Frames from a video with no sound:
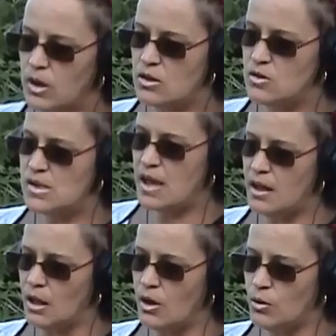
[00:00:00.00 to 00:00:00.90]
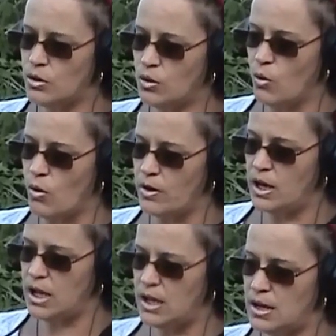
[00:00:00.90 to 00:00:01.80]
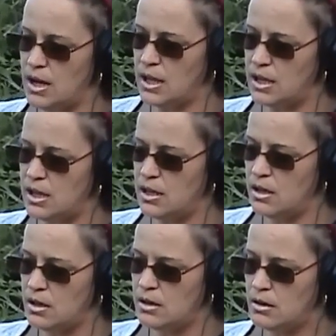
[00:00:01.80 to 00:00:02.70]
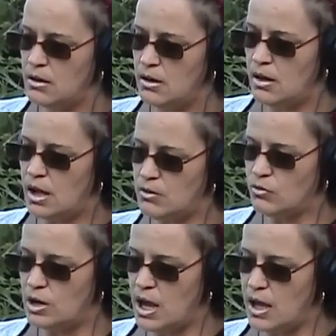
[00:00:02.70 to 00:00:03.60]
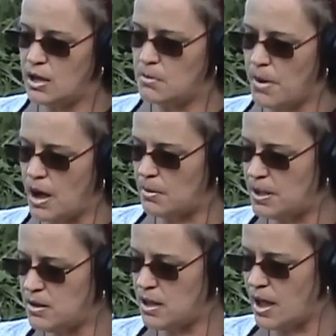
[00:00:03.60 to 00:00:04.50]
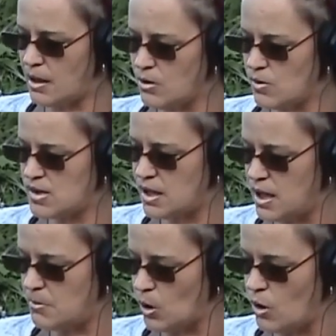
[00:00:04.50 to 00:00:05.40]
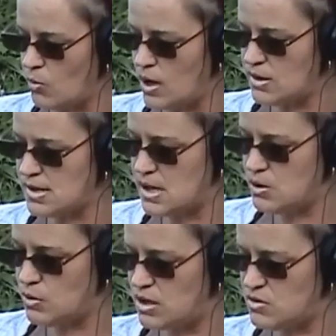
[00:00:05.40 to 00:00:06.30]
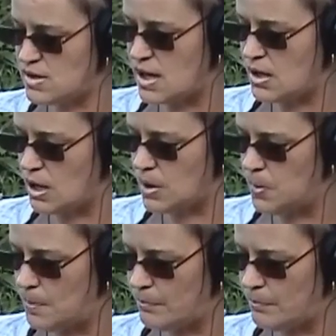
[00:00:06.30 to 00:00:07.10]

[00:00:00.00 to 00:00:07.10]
Can you say hello to Courtney and Nikki and Renee and Bobby, the Gallos? They came a long way to see you. Can you say hello?